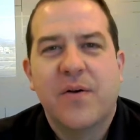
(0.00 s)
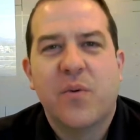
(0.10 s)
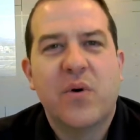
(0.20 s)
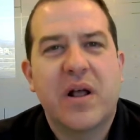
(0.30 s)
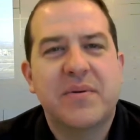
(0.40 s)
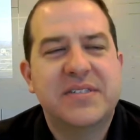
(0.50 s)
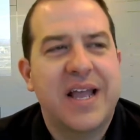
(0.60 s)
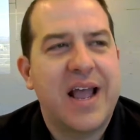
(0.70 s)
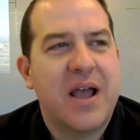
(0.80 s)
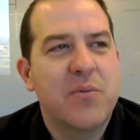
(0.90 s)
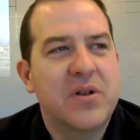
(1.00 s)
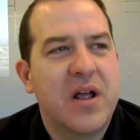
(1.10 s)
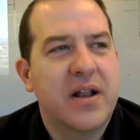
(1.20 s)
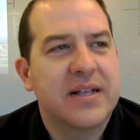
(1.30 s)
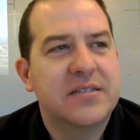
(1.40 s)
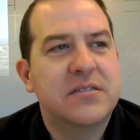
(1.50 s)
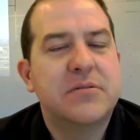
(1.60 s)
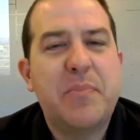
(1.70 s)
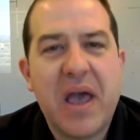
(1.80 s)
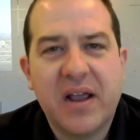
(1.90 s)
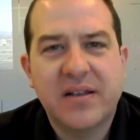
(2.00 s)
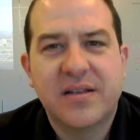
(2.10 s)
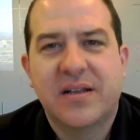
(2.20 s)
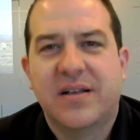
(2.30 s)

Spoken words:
what I would say I would not expect